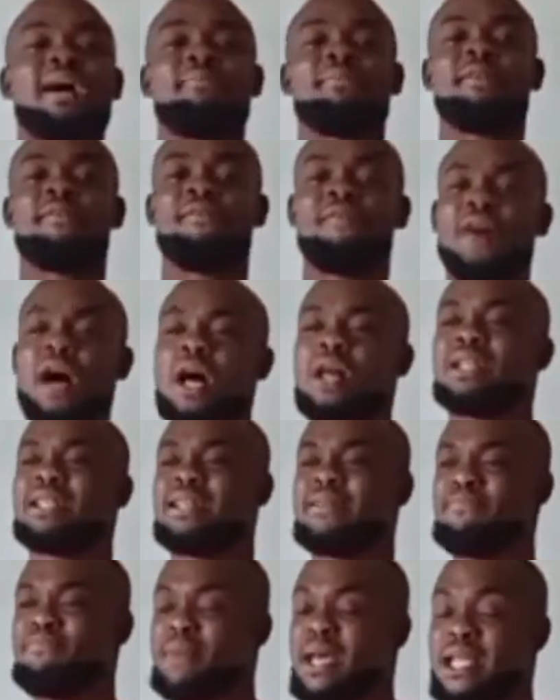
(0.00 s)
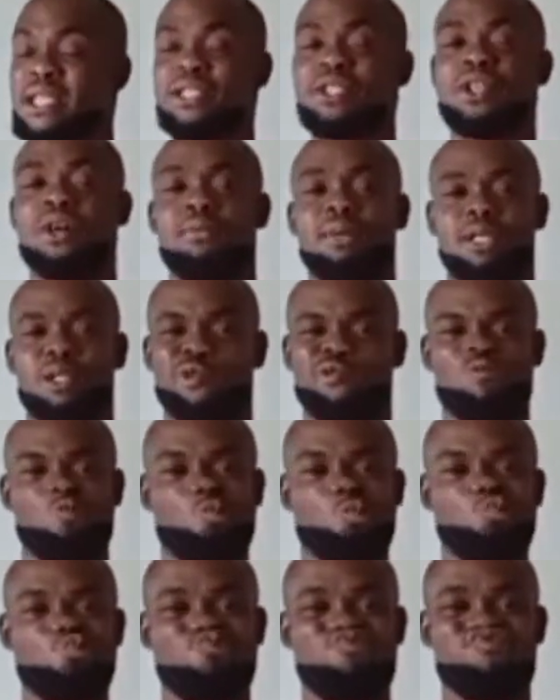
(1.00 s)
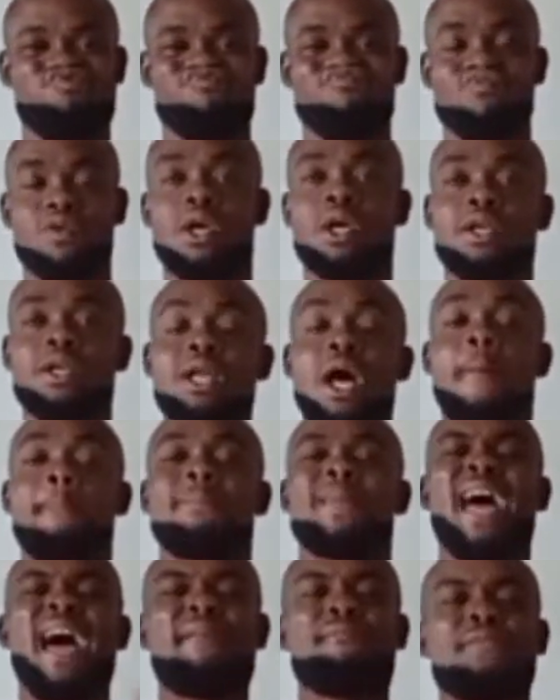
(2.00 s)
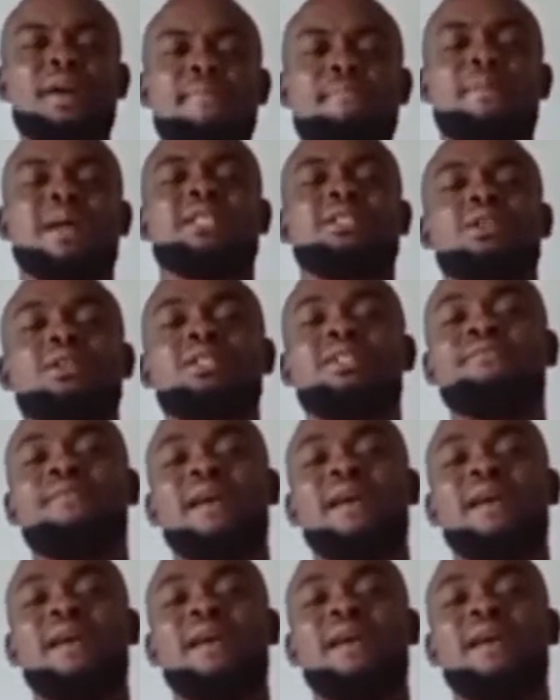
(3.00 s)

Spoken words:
can be found in measurement. Now, every measuring